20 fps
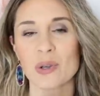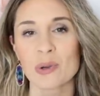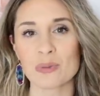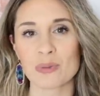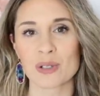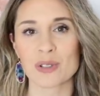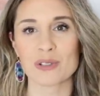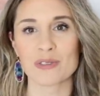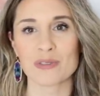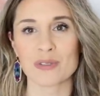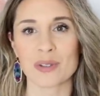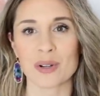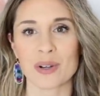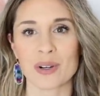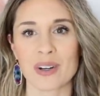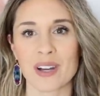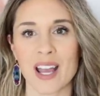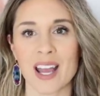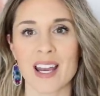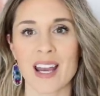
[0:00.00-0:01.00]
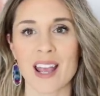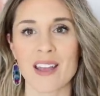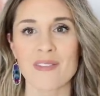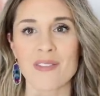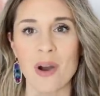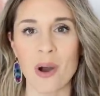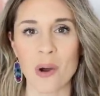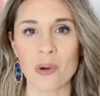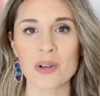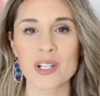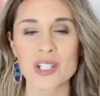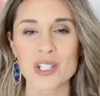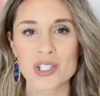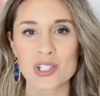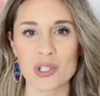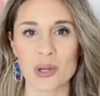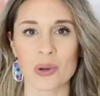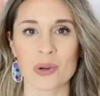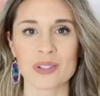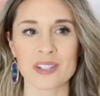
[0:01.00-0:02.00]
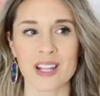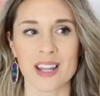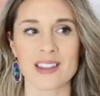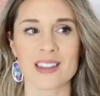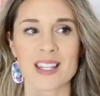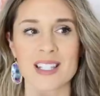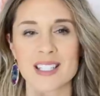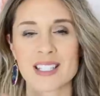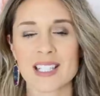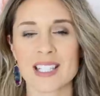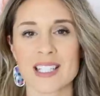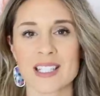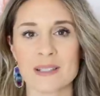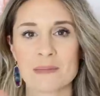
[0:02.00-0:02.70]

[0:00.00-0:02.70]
beautiful and I've always joked that this is